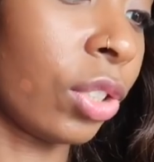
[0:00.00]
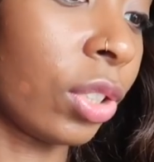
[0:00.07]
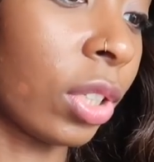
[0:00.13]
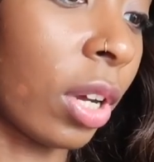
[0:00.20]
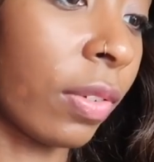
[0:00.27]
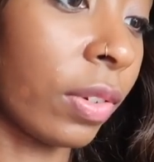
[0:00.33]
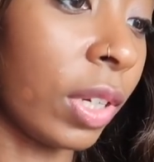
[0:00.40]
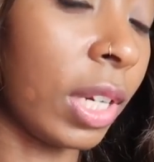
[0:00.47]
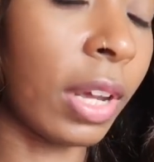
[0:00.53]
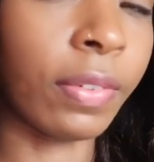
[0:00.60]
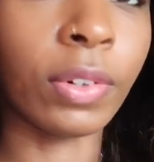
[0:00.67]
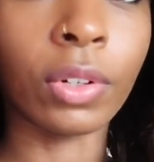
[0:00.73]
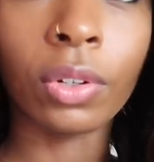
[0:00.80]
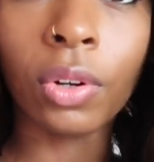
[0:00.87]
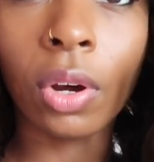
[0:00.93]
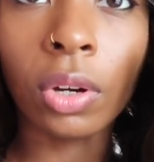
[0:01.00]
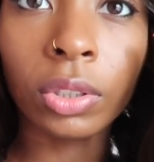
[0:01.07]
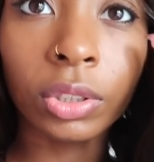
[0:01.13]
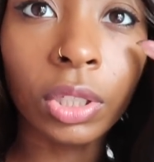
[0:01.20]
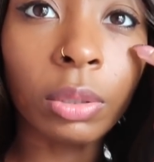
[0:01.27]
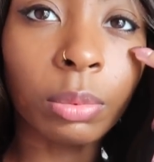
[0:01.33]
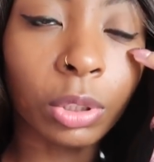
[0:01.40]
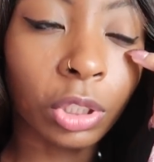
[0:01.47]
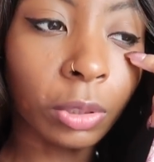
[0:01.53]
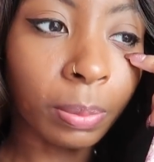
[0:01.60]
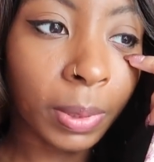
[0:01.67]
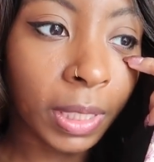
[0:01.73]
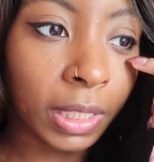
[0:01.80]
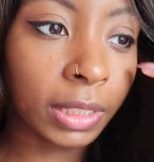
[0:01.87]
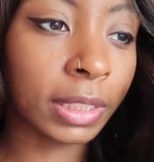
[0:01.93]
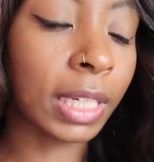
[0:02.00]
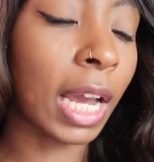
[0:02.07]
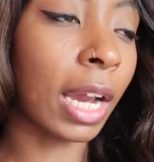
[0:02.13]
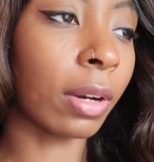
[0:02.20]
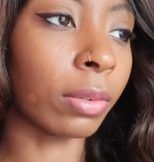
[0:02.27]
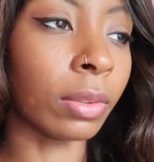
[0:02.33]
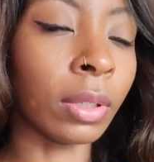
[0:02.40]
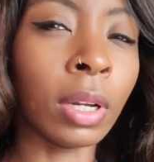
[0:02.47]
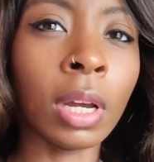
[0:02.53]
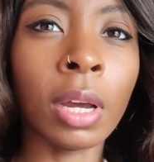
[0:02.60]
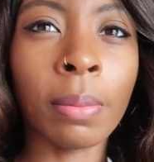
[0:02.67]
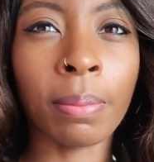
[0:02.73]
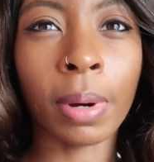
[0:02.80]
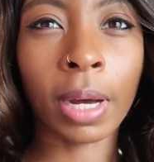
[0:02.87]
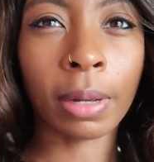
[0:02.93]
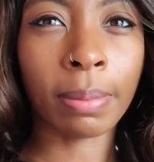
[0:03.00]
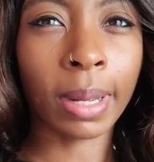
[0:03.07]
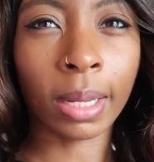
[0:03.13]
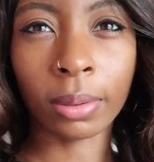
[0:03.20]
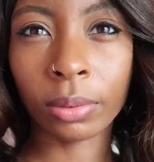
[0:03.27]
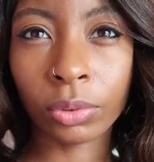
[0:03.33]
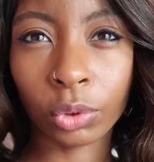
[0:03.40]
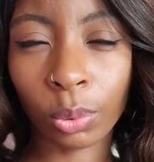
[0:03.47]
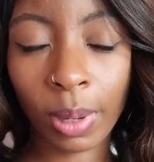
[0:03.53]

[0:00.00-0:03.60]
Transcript: just after 11 o'clock, so we should be in town by about